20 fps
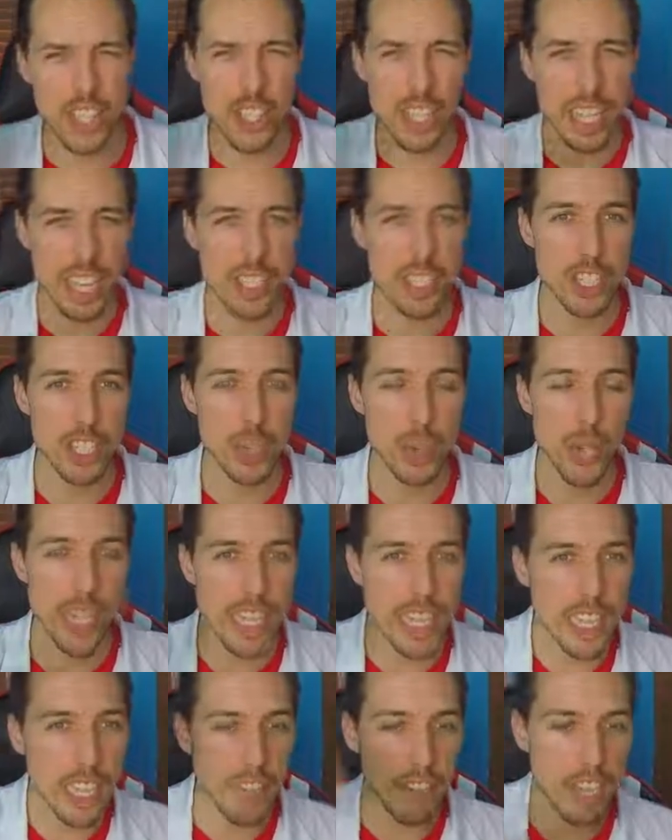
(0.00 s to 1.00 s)
you guys agree?
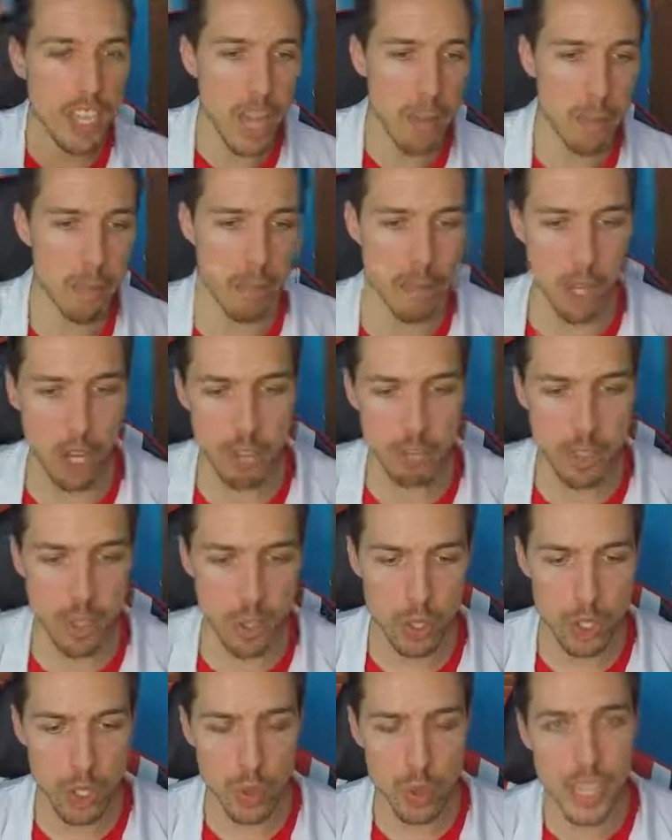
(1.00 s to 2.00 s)
Leave a comment below if you
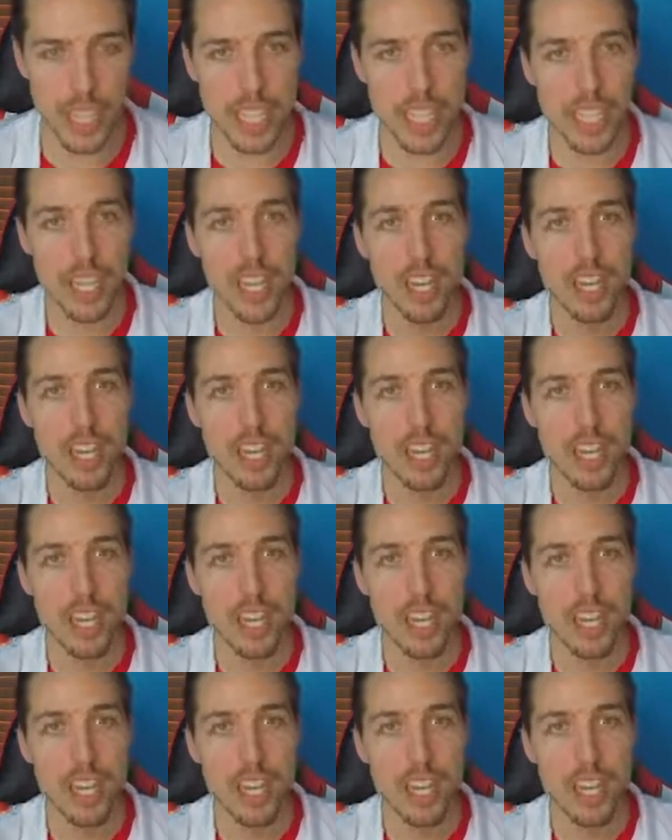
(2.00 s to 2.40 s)
agree.